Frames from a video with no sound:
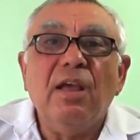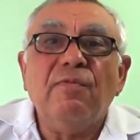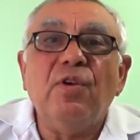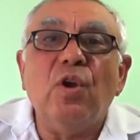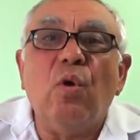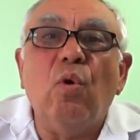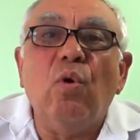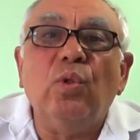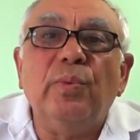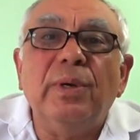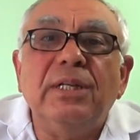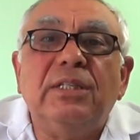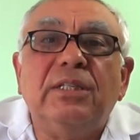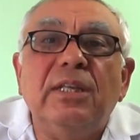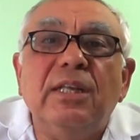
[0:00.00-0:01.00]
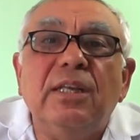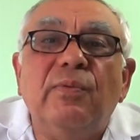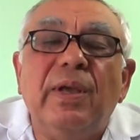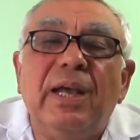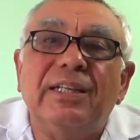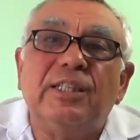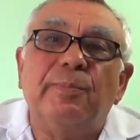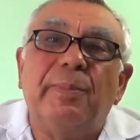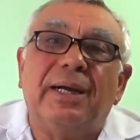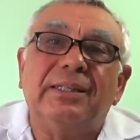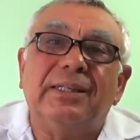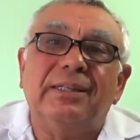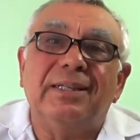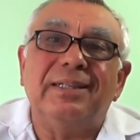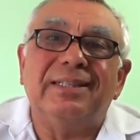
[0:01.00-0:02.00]
We always think we are
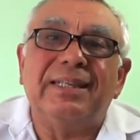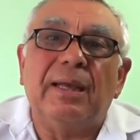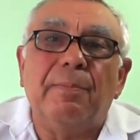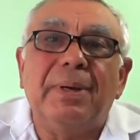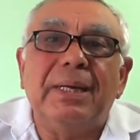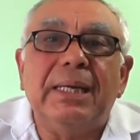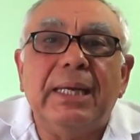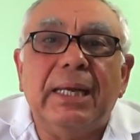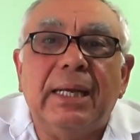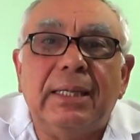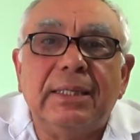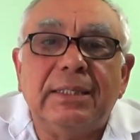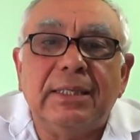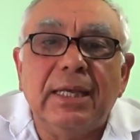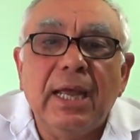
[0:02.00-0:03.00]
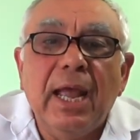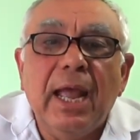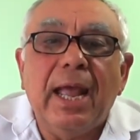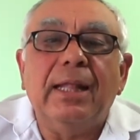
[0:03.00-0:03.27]
smarter than somebody else